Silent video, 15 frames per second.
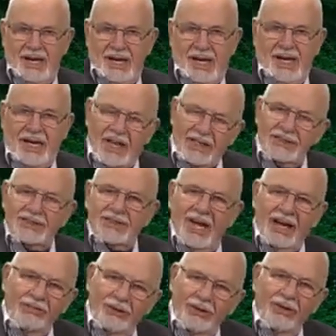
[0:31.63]
I'd like to
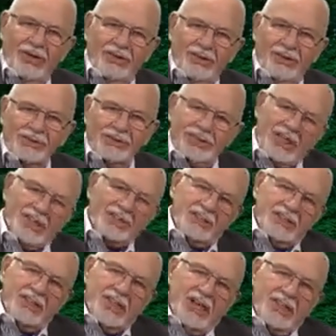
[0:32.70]
kind of look at those things
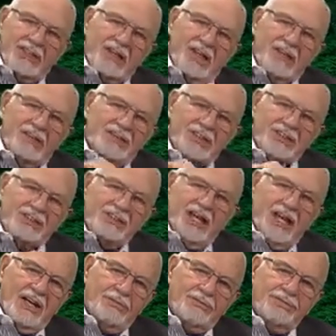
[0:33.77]
and just
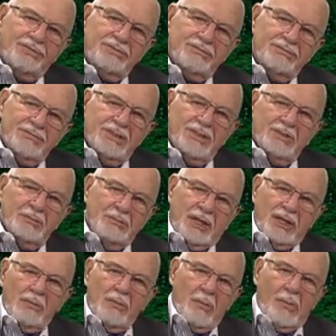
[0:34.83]
kind of
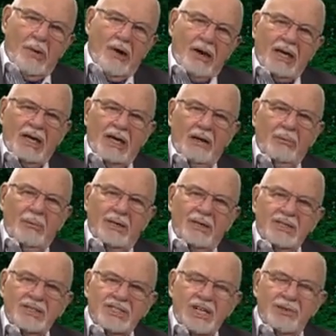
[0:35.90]
pick them apart a little bit
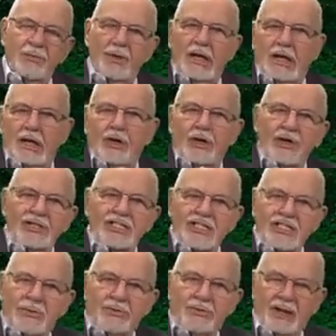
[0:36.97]
and see if we can learn
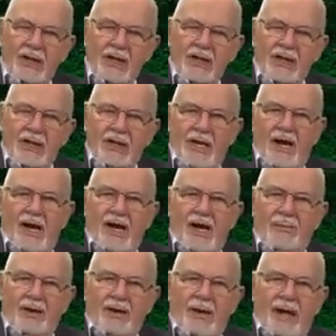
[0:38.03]
something
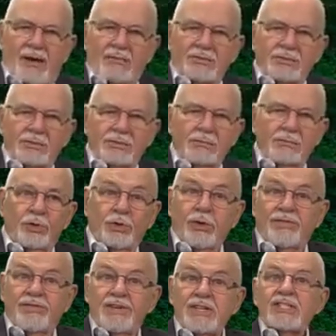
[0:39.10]
about how to more
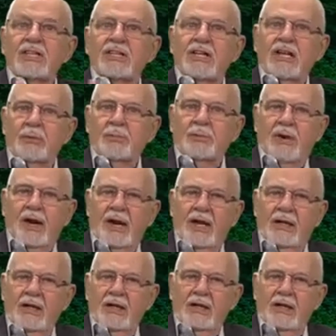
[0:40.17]
efficiently pray.